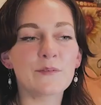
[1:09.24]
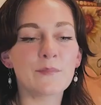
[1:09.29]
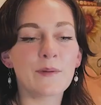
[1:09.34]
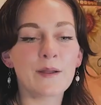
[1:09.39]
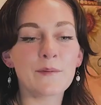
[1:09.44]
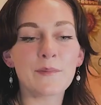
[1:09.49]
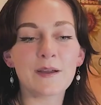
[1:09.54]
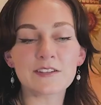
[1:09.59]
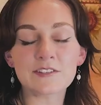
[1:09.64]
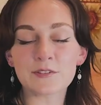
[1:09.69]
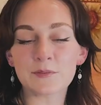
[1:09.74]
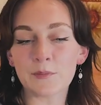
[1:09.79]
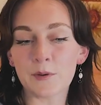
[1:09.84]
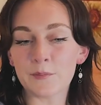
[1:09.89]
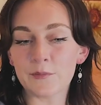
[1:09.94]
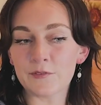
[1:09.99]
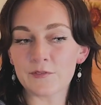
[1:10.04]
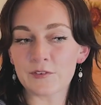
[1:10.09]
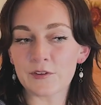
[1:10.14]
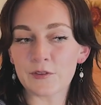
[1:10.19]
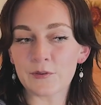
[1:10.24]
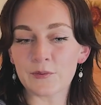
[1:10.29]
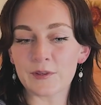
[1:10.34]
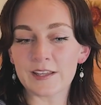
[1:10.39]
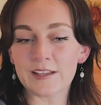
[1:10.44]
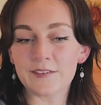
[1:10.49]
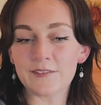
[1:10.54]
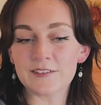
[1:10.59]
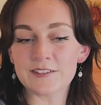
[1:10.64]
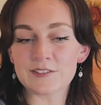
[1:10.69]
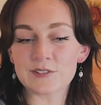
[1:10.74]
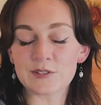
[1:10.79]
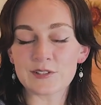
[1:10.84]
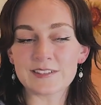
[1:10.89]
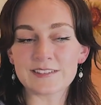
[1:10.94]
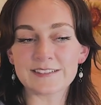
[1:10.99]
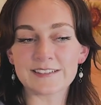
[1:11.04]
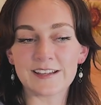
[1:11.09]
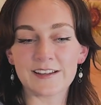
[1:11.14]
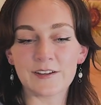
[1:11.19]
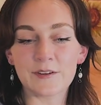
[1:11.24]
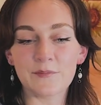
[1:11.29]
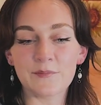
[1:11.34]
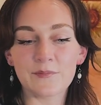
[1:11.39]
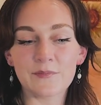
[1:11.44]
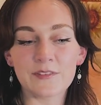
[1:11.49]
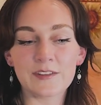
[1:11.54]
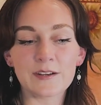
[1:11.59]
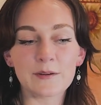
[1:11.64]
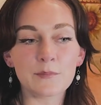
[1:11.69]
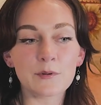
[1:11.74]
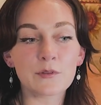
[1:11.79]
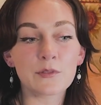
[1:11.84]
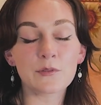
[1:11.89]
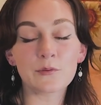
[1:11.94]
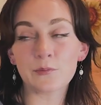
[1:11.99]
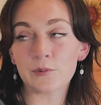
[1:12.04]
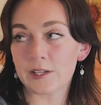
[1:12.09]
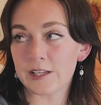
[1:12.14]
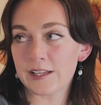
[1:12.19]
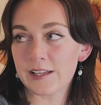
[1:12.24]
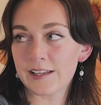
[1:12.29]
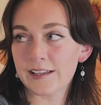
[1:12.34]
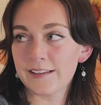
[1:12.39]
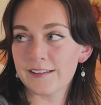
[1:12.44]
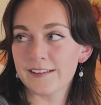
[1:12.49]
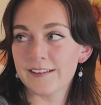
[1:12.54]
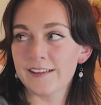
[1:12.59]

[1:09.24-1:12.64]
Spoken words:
My magic moment for the week was just the number 3.